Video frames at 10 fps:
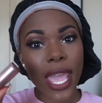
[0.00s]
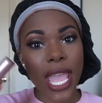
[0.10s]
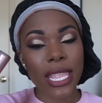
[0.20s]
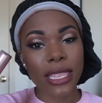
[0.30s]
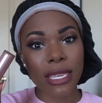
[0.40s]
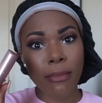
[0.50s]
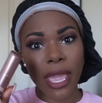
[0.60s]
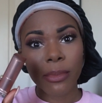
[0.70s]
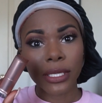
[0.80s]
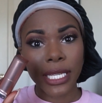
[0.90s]
in the
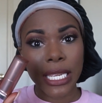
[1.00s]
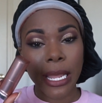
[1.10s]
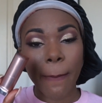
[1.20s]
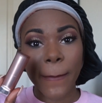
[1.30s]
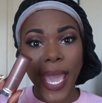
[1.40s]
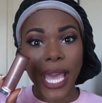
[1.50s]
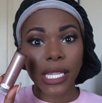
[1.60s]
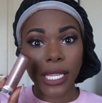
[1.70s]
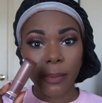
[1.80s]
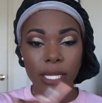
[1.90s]
Maybelline Matte
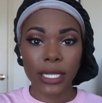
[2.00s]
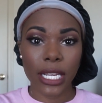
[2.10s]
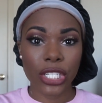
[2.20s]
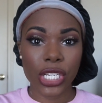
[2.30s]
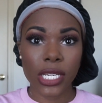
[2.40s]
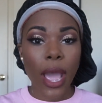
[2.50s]
Lip Collection.